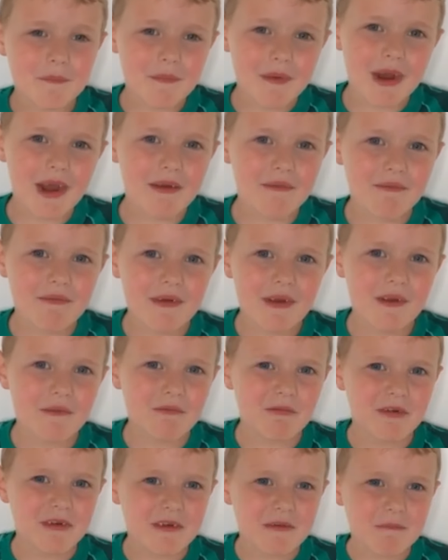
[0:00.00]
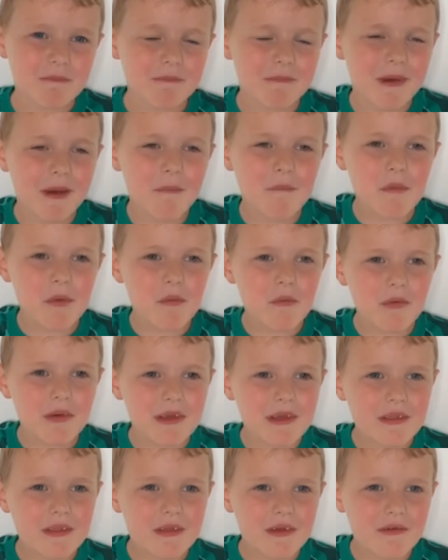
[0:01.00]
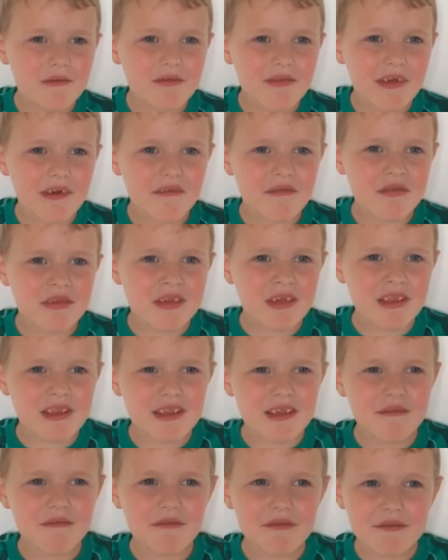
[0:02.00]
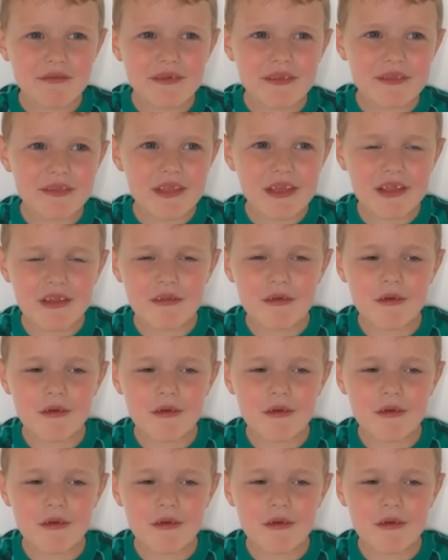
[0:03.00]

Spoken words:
My favourite memories of Netherton Infants